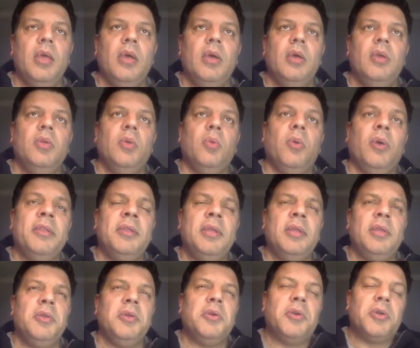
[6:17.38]
The one
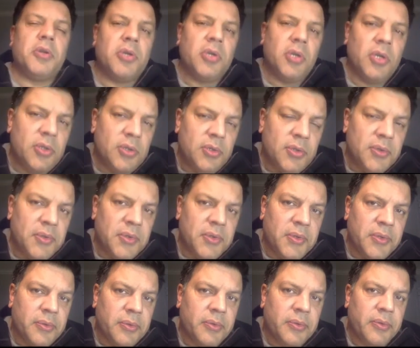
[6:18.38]
thing you could
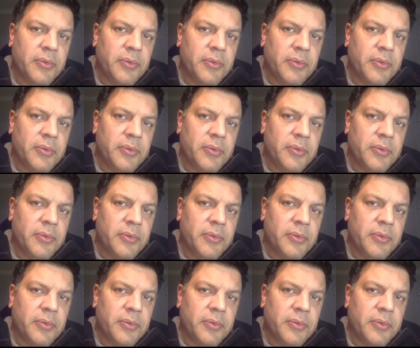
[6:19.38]
do